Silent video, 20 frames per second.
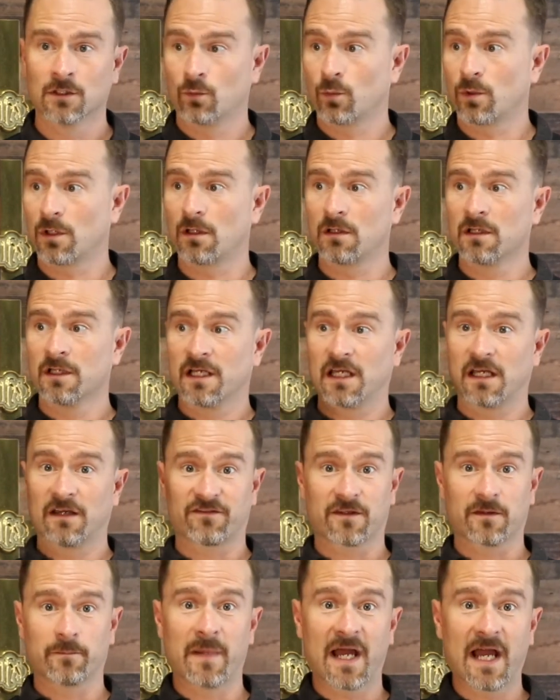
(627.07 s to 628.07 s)
Well, if
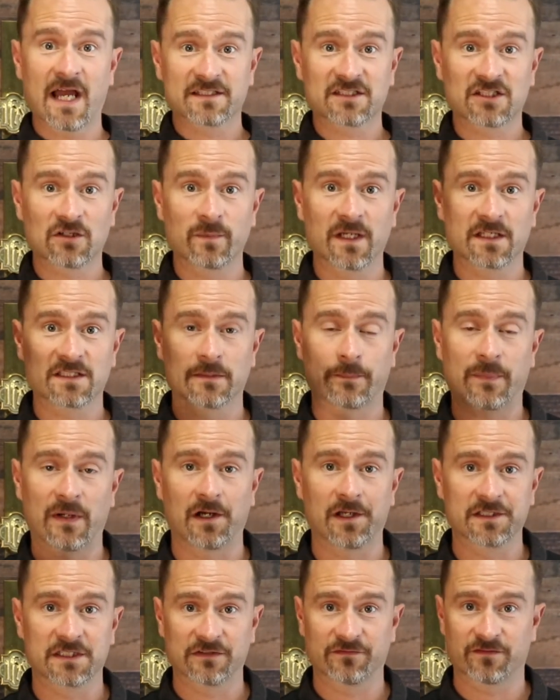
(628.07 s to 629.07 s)
the master makes a
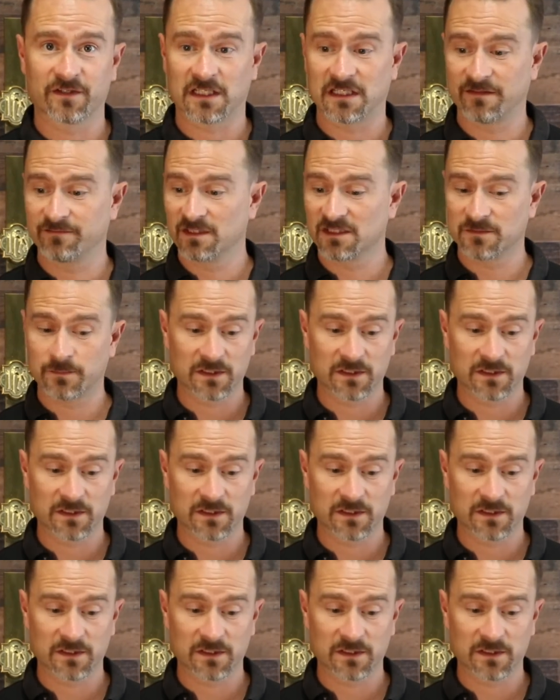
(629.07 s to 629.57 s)
policy of forgiveness,